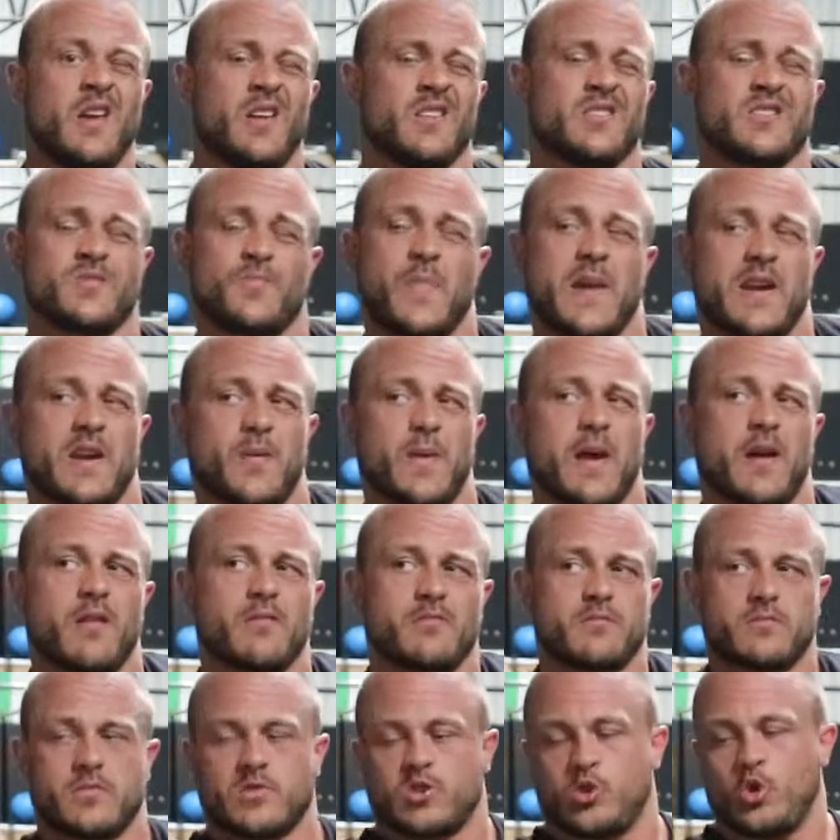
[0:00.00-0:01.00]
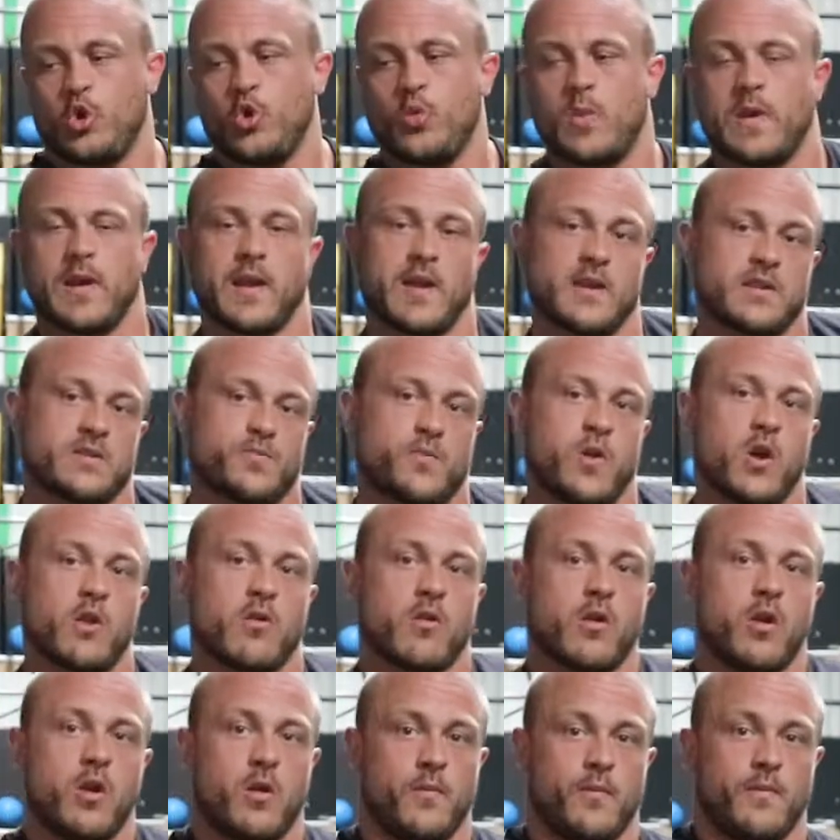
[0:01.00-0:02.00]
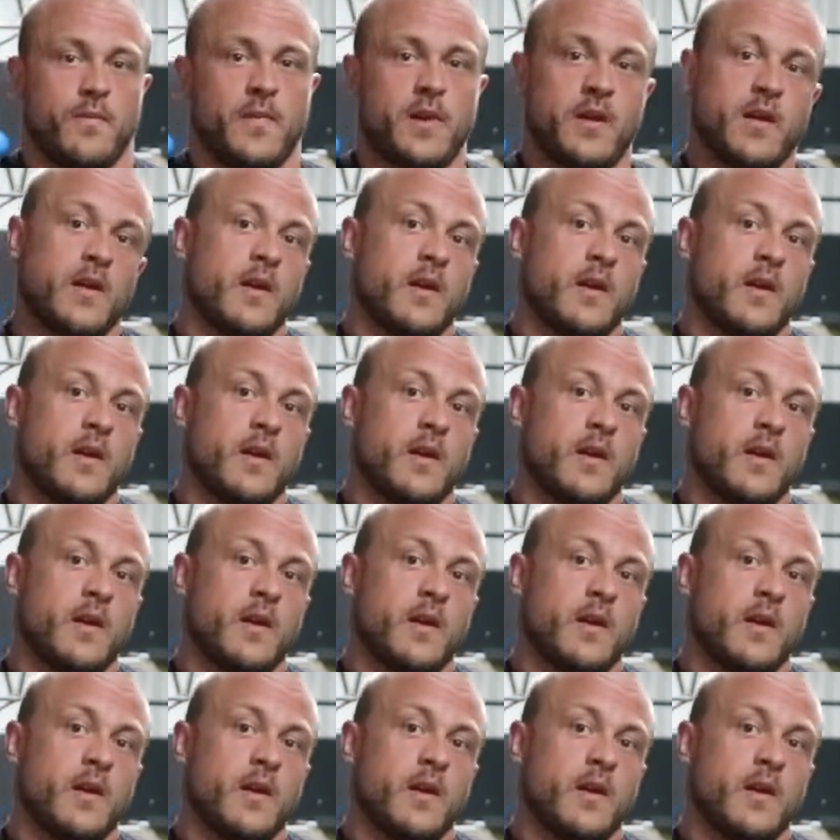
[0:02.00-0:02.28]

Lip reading: and spend about 2 minutes per arm.